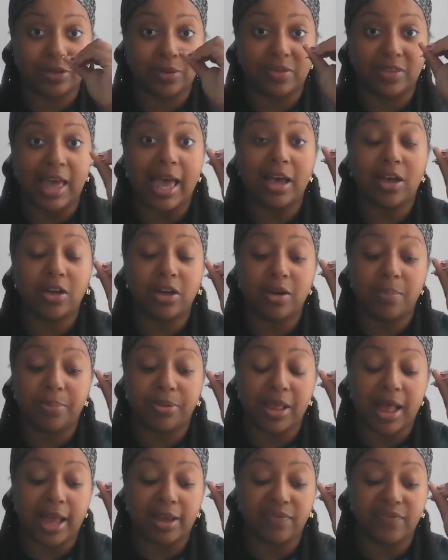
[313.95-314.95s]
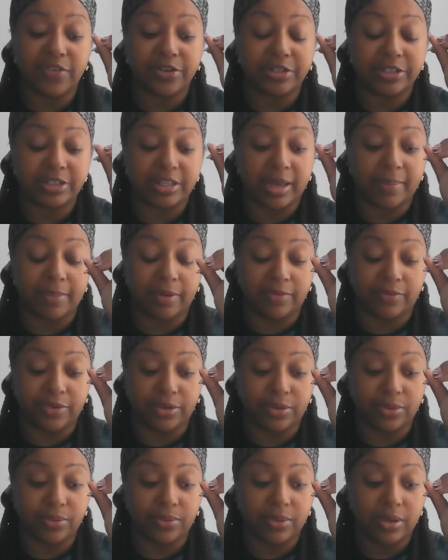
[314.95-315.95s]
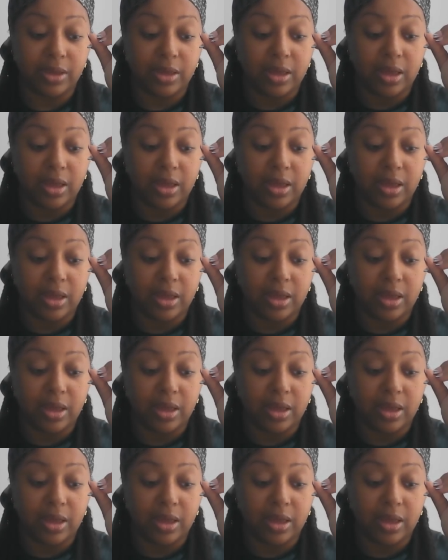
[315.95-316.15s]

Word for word: So that could apply for some of you.